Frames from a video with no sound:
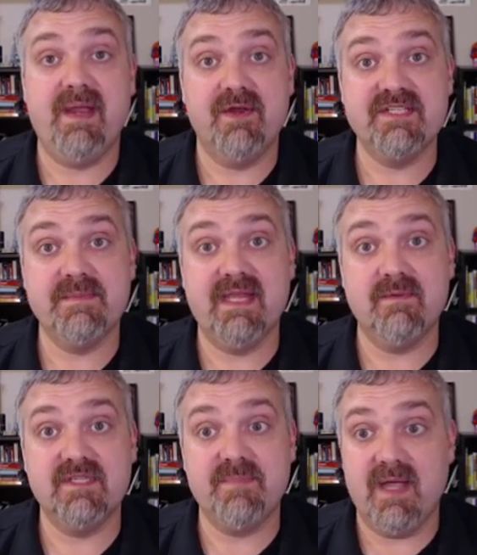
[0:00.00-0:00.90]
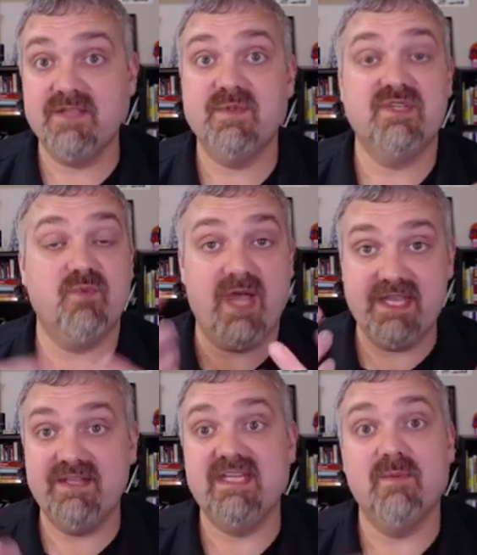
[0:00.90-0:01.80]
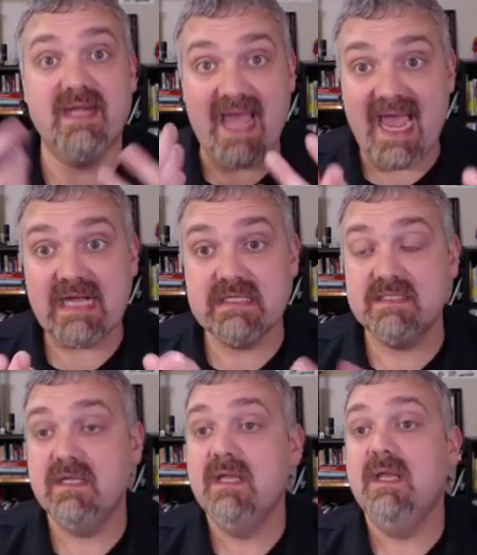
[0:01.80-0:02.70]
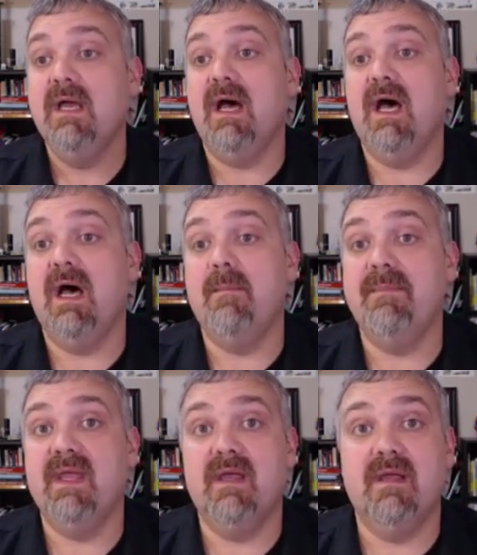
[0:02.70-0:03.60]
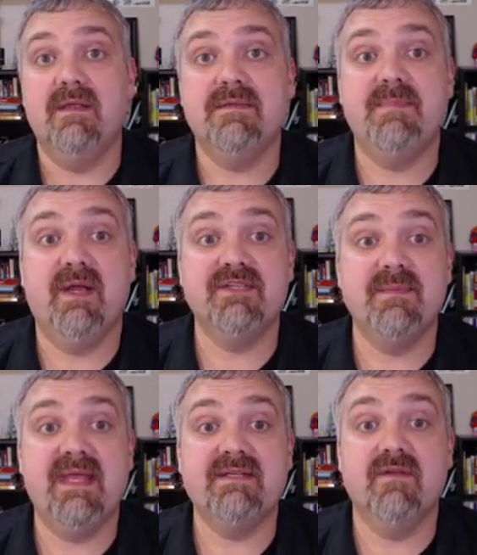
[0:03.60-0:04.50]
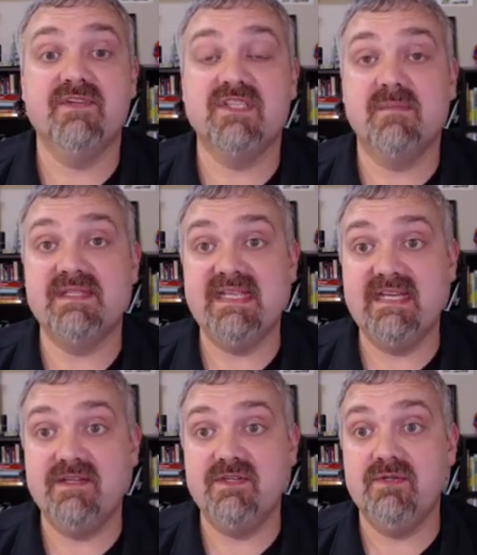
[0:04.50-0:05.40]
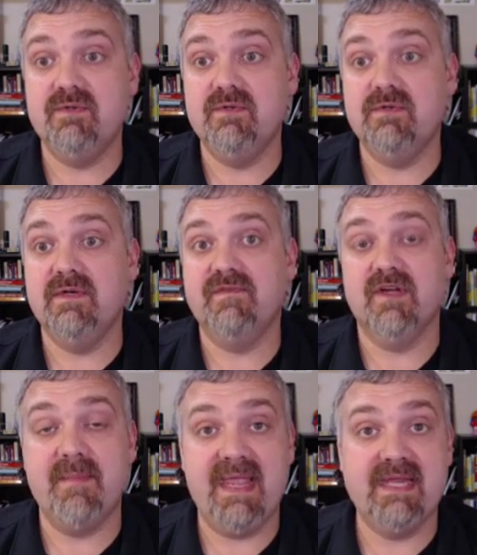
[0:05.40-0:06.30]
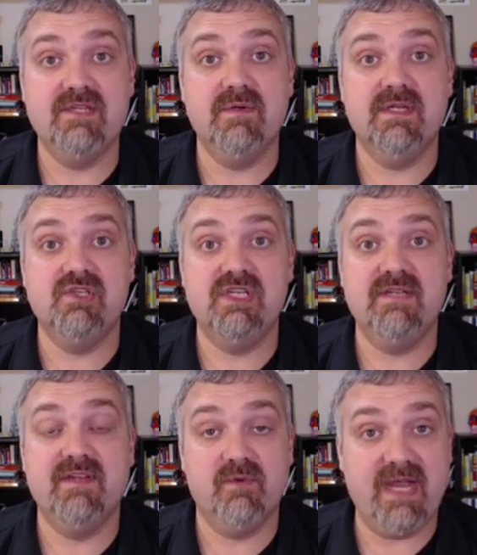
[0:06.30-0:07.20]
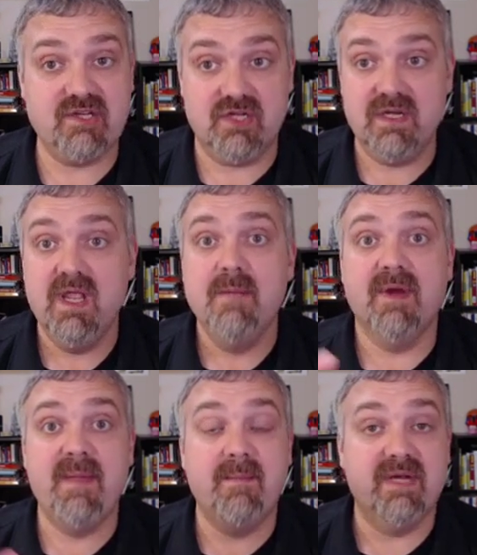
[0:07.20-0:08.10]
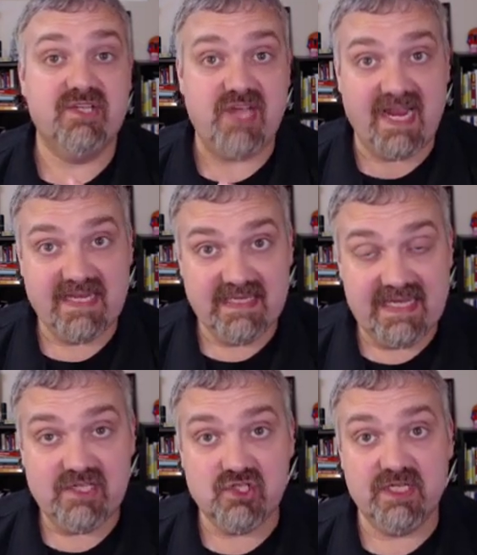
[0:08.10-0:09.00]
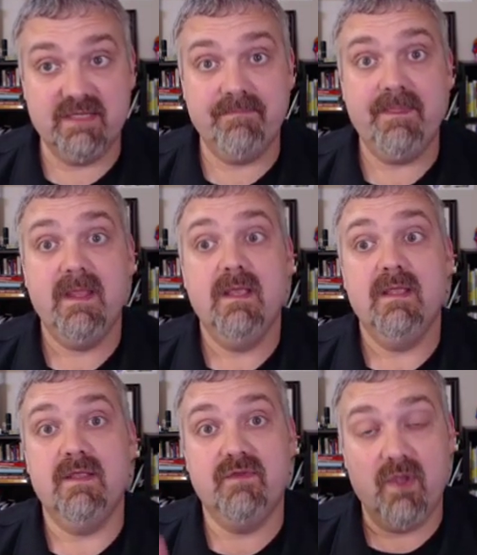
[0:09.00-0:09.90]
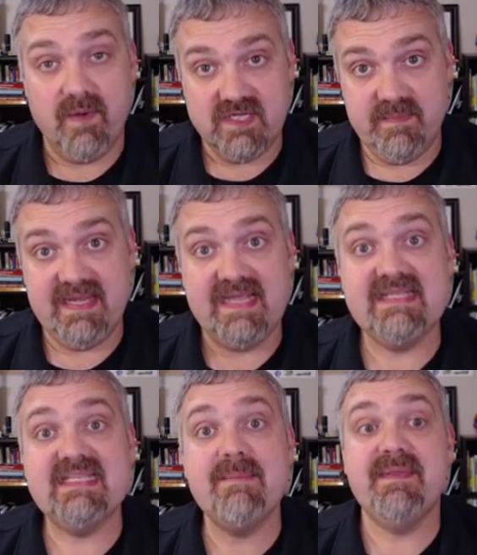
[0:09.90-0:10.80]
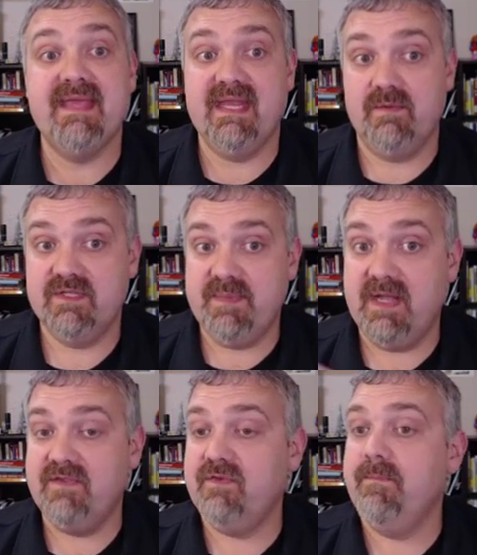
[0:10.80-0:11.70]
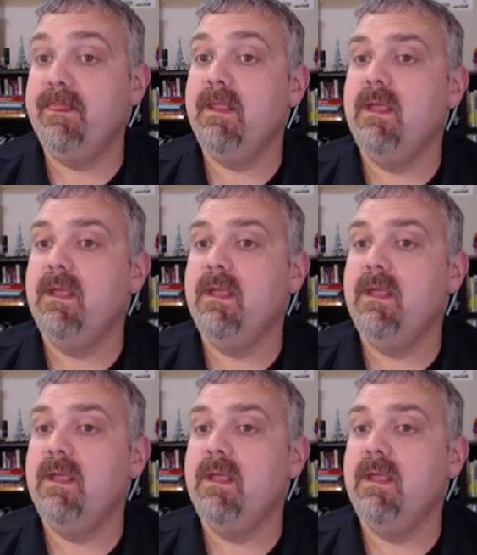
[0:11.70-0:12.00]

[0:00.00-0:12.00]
a parasympathetic response, which is why you need to relax. Parasympathetic nervous system is needed for a man to achieve an erection. But remember, ejaculation is going to be a sympathetic response.